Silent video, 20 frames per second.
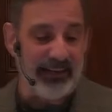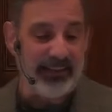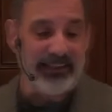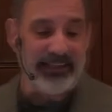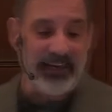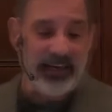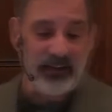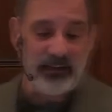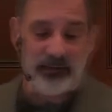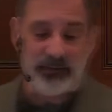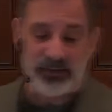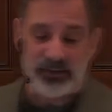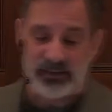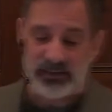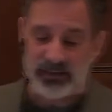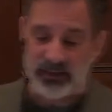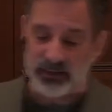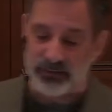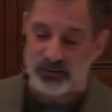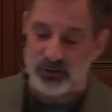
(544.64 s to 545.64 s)
at the end of this
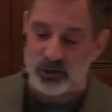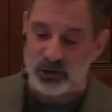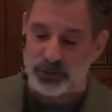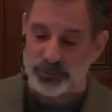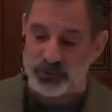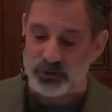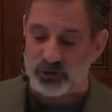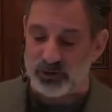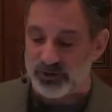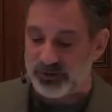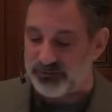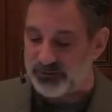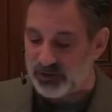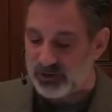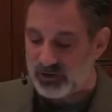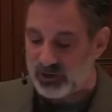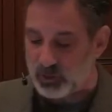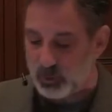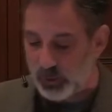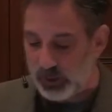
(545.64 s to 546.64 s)
set of scriptures in
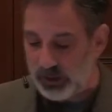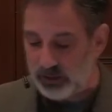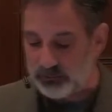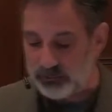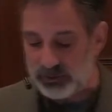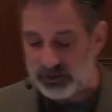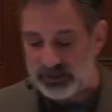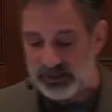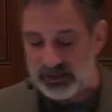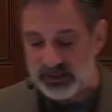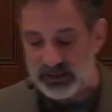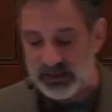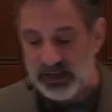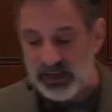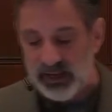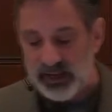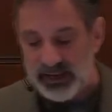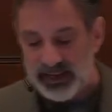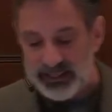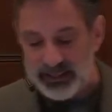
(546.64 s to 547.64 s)
verse twelve where it says,
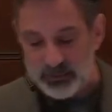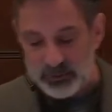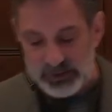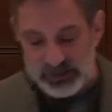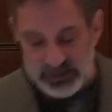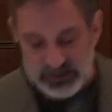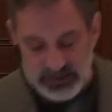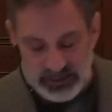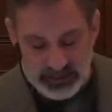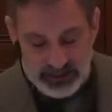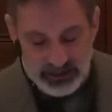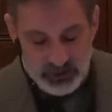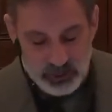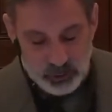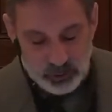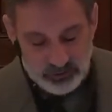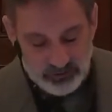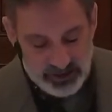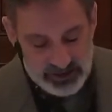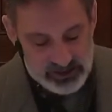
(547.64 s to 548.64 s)
"And they were seeking to
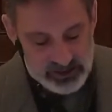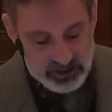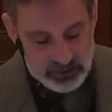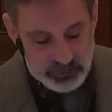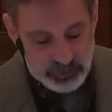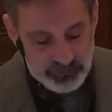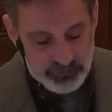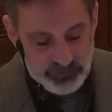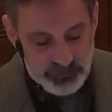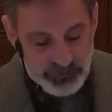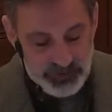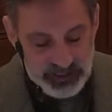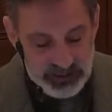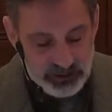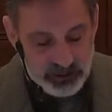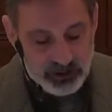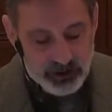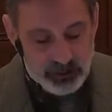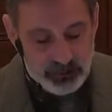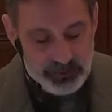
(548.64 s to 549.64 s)
arrest him, but
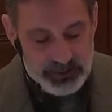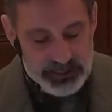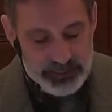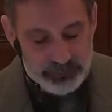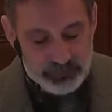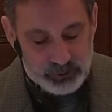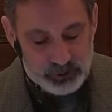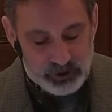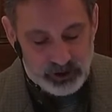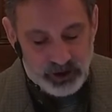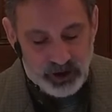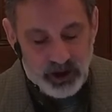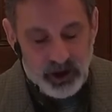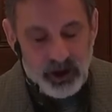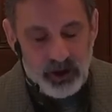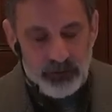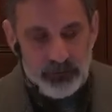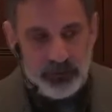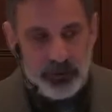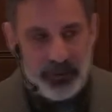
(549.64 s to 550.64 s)
feared the people,
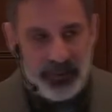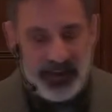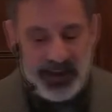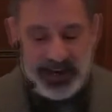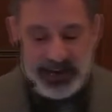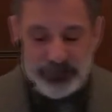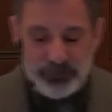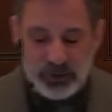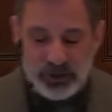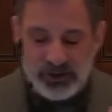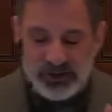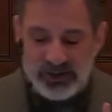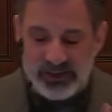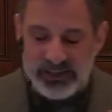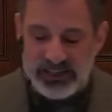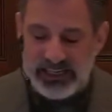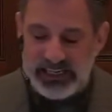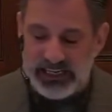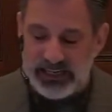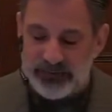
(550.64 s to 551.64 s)
for they
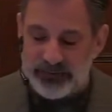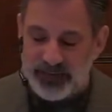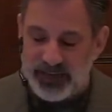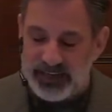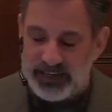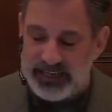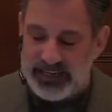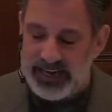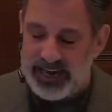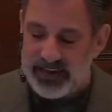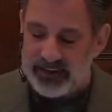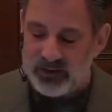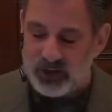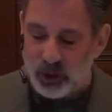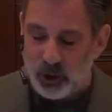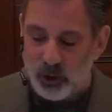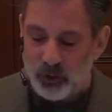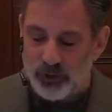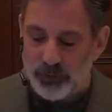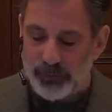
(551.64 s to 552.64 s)
perceived that he had
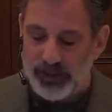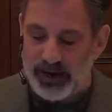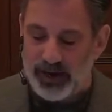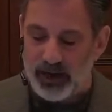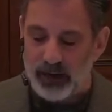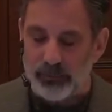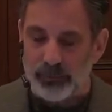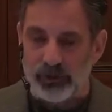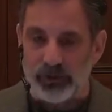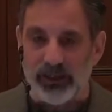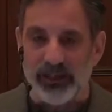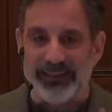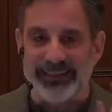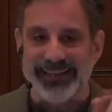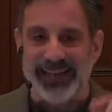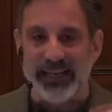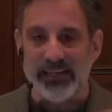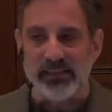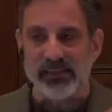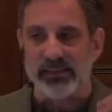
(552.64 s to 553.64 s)
told the parable
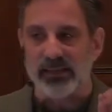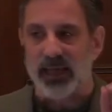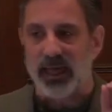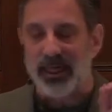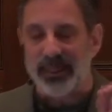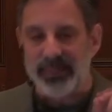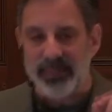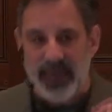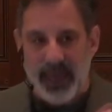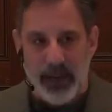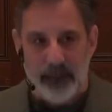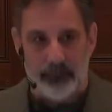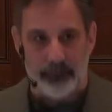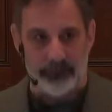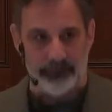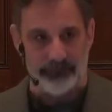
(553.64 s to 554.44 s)
against them.